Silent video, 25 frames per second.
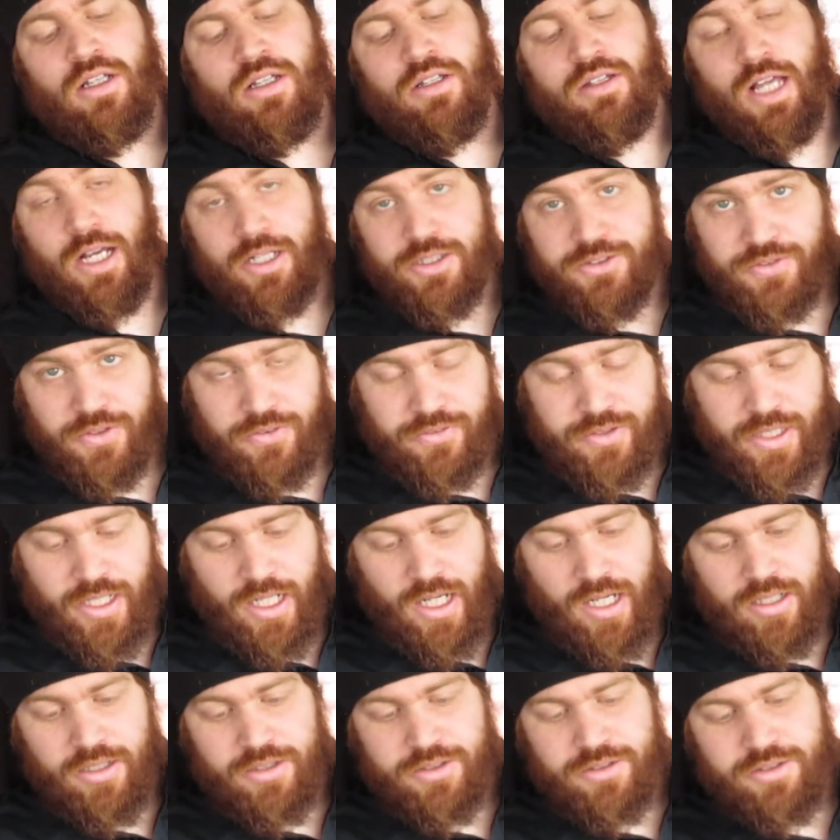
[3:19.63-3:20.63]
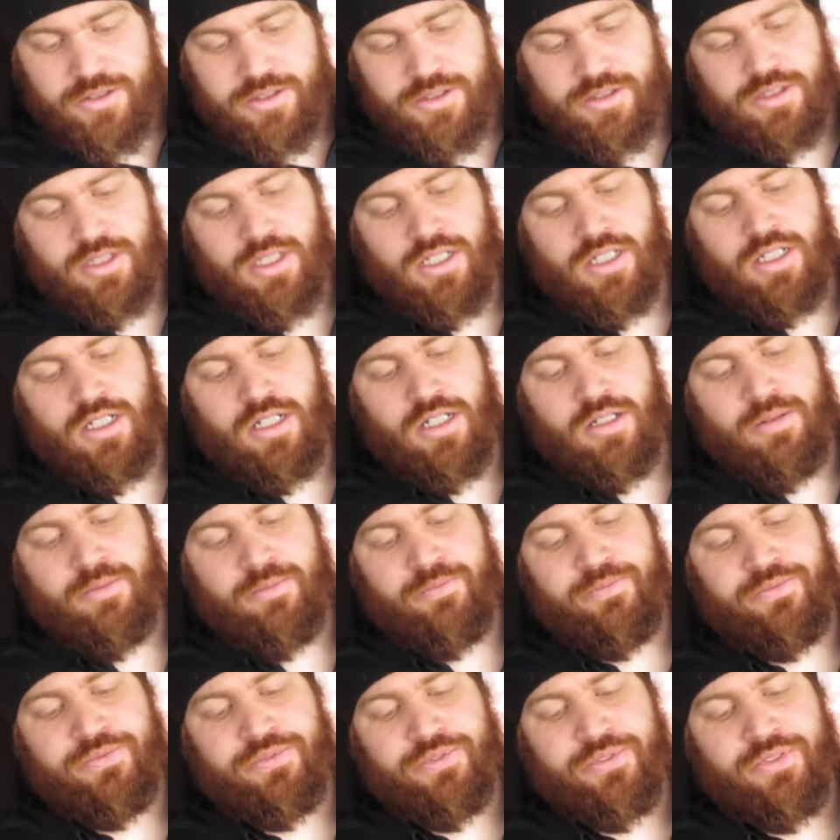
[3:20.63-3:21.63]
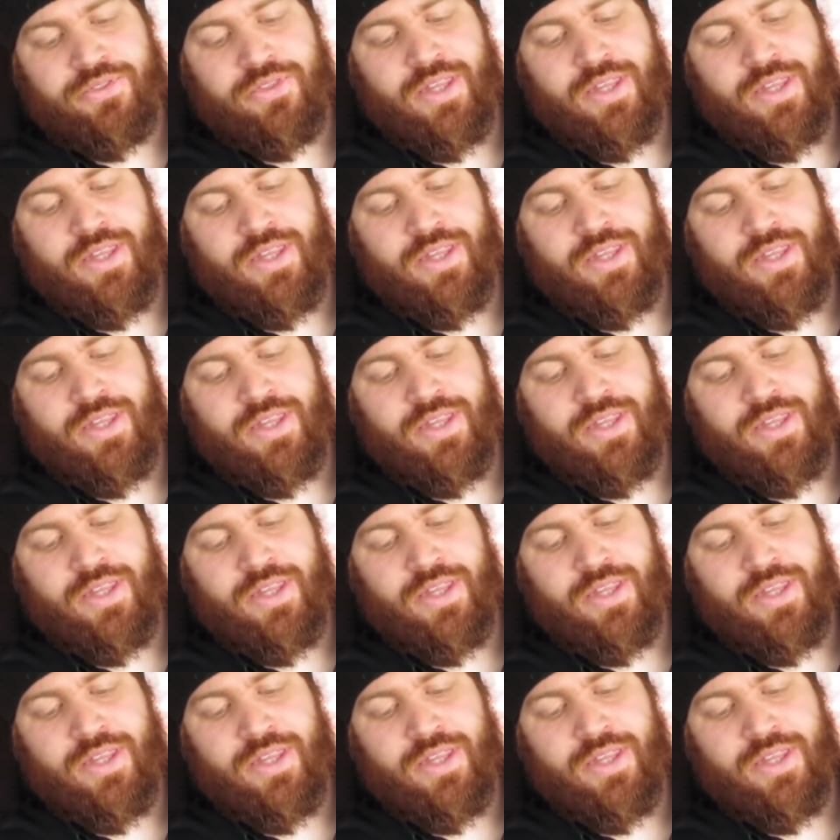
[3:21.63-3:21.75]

that was $50.